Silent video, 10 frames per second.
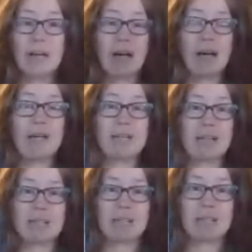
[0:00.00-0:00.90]

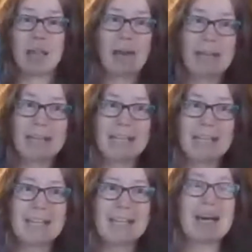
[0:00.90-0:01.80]

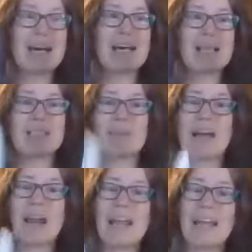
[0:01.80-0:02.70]
dexterity, some of
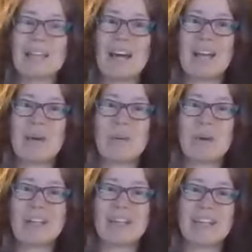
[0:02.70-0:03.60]
that hand-eye
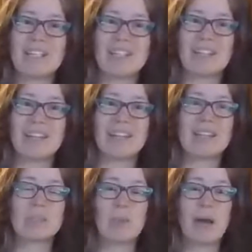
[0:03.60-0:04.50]
coordination,
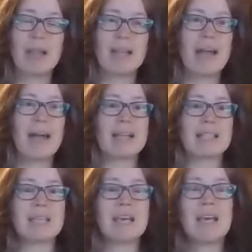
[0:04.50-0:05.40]
as well
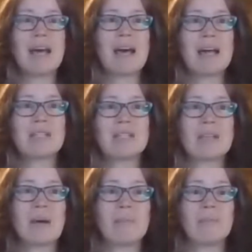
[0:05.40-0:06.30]
as
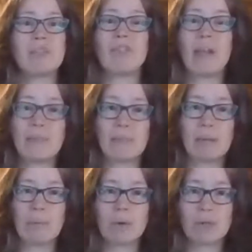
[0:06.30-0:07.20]

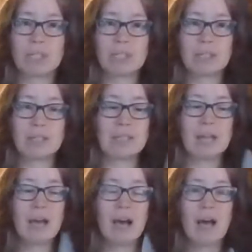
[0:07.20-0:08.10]
developing motor skills.
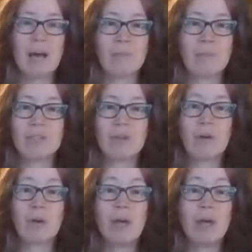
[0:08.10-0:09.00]
So